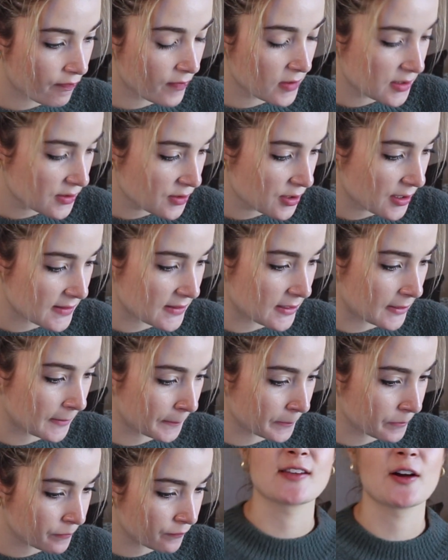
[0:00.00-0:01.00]
That's
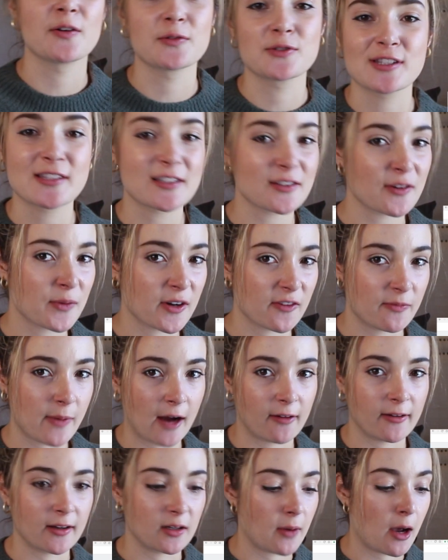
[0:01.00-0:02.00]
interesting. So just a little bit of
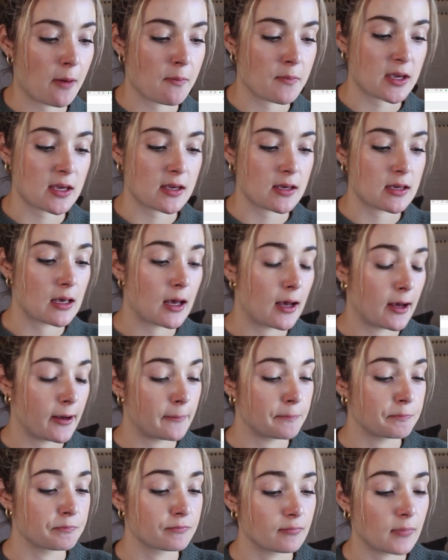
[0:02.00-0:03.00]
background about me.
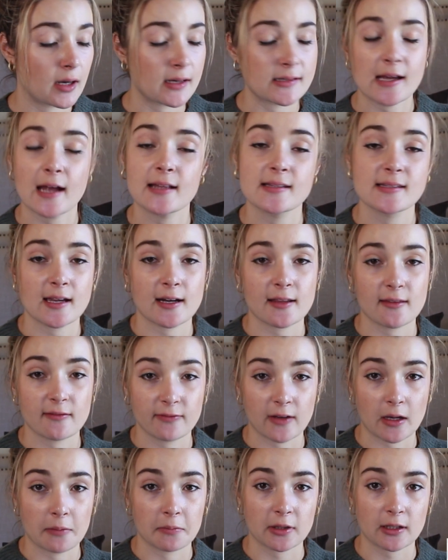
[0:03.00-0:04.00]
My dad's side of the
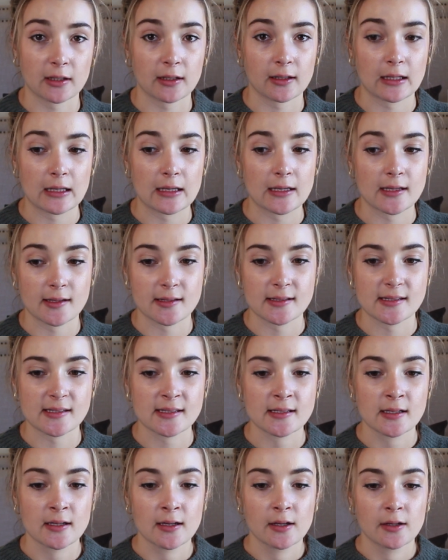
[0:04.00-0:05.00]
family
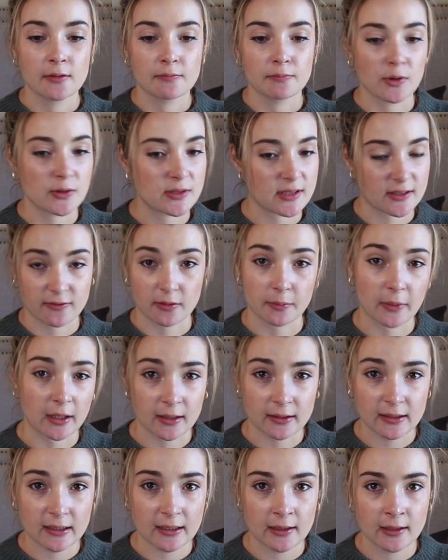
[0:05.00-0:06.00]
is mostly from
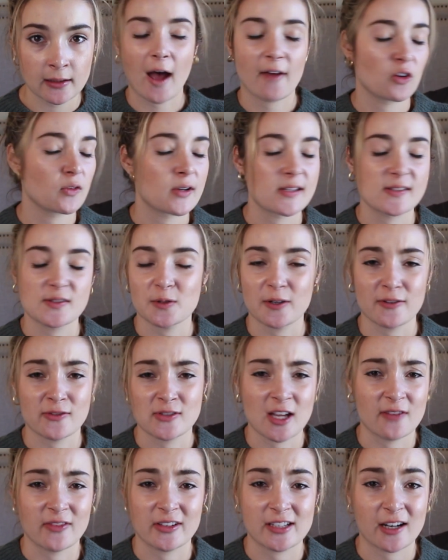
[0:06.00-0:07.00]
Italy. I've always sort of
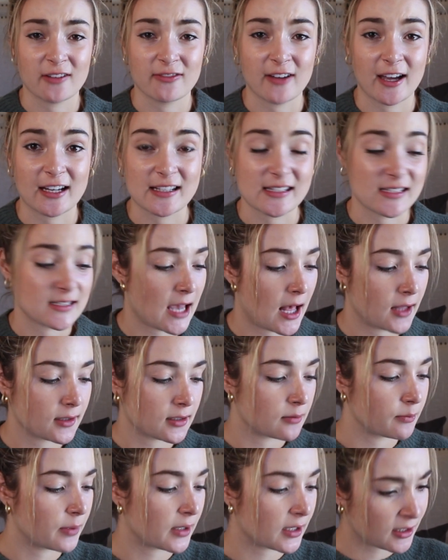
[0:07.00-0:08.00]
self-identified as
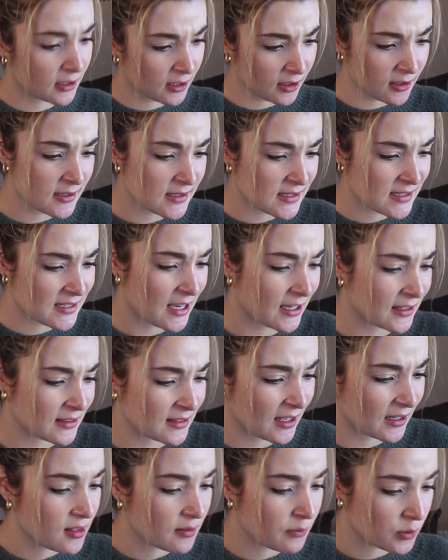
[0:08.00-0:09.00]
Italian, but here it's
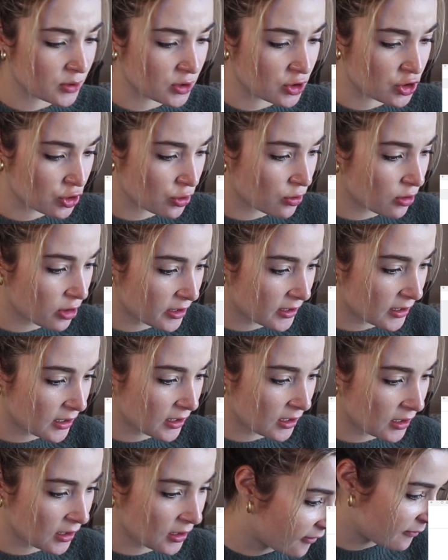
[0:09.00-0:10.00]
saying that the
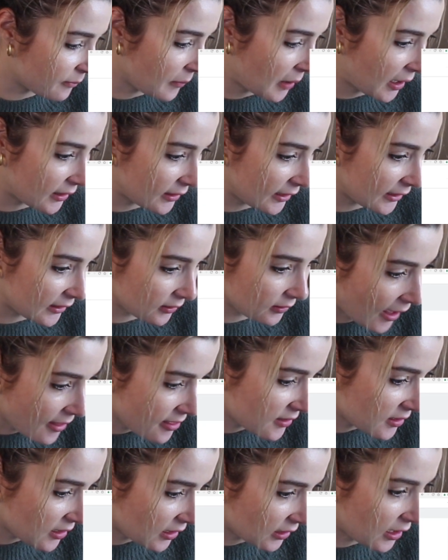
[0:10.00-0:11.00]
majority of my like
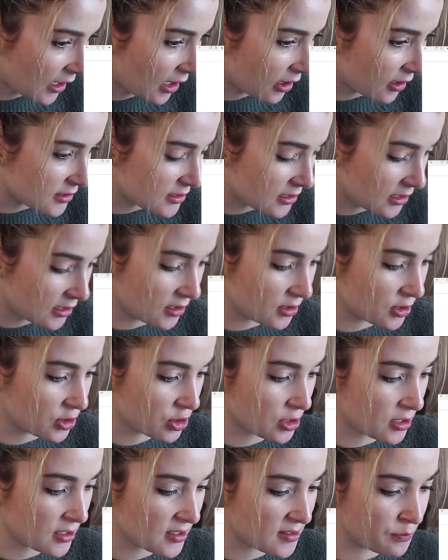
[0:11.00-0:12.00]
ethnic
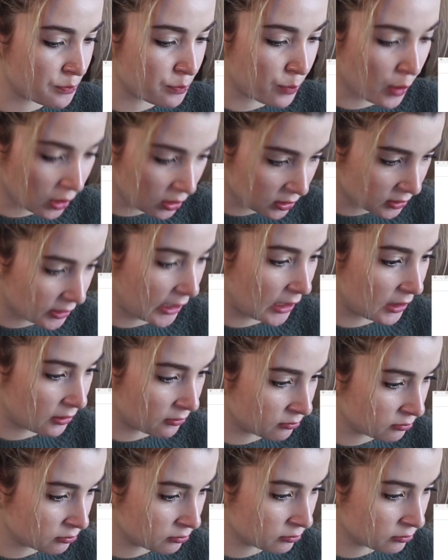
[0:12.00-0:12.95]
heritage is Balkan.